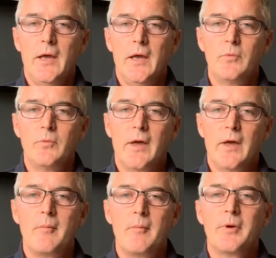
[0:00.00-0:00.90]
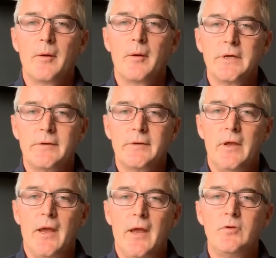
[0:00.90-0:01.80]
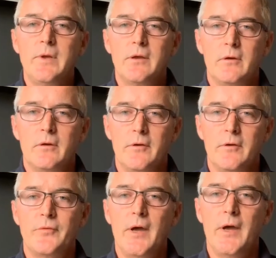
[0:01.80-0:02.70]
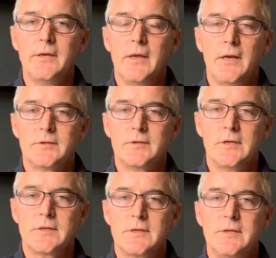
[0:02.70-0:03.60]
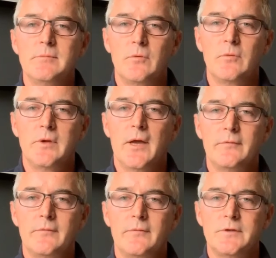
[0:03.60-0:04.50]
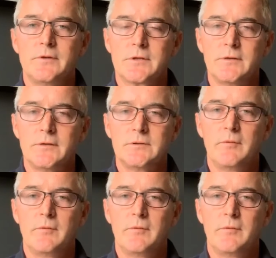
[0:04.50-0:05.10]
we have a company update every week on a Friday, and it's a theme that we have discussed.